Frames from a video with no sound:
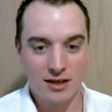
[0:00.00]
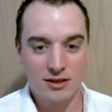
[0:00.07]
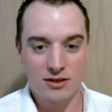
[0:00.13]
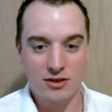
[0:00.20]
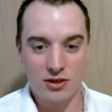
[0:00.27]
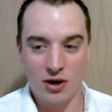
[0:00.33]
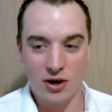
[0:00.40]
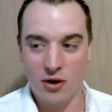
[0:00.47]

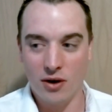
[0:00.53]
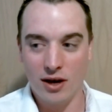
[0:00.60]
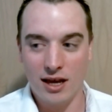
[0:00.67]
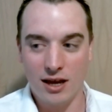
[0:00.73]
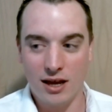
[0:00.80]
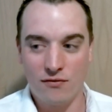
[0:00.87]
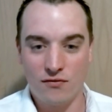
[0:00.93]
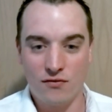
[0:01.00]
So
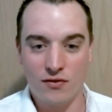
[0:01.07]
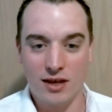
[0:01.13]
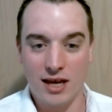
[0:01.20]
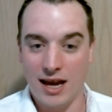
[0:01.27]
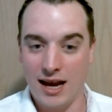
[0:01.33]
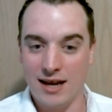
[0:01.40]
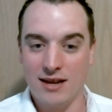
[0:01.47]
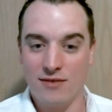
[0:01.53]

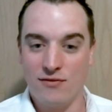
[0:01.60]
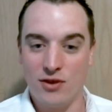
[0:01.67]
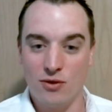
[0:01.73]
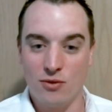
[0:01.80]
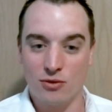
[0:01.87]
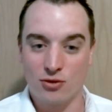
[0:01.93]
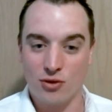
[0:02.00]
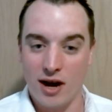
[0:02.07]
if
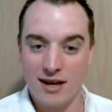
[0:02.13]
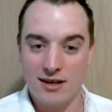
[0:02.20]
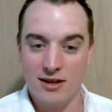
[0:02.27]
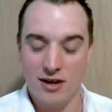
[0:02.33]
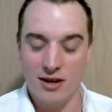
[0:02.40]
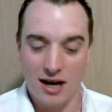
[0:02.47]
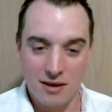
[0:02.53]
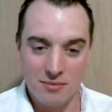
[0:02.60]
you try to
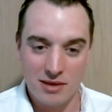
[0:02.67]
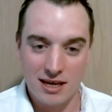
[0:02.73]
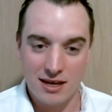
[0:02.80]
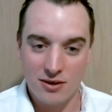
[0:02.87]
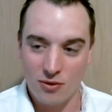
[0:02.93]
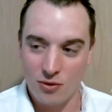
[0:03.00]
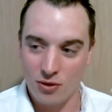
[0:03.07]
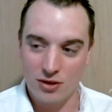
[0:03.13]
not be,
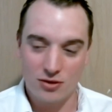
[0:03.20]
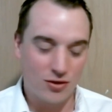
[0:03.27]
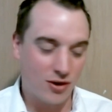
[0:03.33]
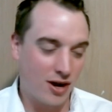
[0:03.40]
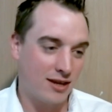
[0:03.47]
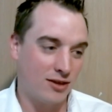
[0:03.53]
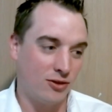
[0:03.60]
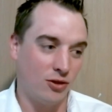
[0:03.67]
or you
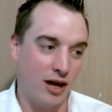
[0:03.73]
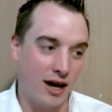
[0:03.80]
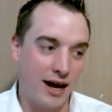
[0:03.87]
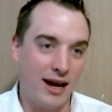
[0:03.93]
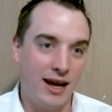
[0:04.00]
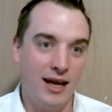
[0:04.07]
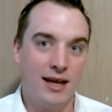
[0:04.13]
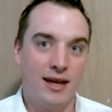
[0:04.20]
try to
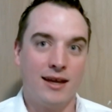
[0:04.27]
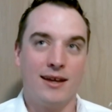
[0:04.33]
lie,